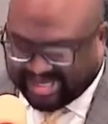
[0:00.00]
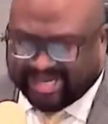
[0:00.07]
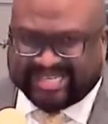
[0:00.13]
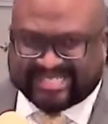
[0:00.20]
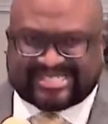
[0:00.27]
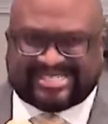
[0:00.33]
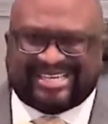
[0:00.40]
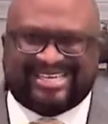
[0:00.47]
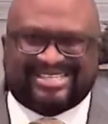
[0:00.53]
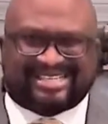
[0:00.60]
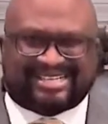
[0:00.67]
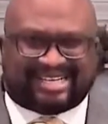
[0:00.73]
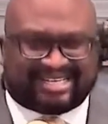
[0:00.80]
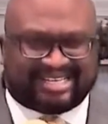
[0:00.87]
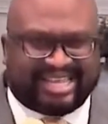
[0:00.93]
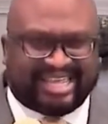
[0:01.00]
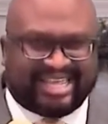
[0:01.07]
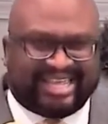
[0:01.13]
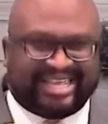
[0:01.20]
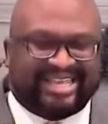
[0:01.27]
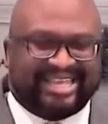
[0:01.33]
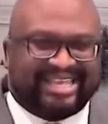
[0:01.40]
He sees a
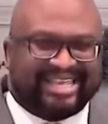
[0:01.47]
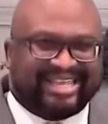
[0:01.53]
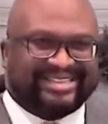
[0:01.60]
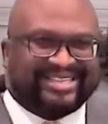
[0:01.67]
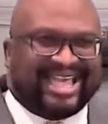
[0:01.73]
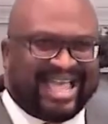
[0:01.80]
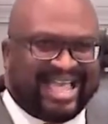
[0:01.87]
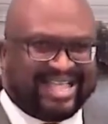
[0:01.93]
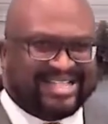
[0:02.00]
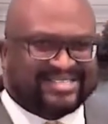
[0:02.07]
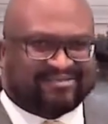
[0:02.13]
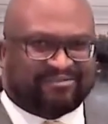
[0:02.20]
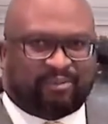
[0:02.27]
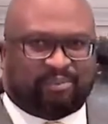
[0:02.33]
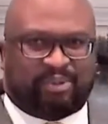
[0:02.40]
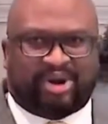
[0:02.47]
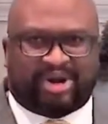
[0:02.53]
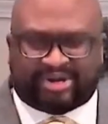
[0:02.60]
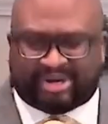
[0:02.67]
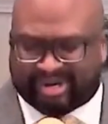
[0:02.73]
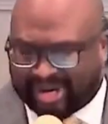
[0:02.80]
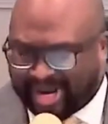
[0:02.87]
clay in the hands of a
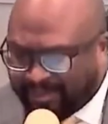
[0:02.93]
potter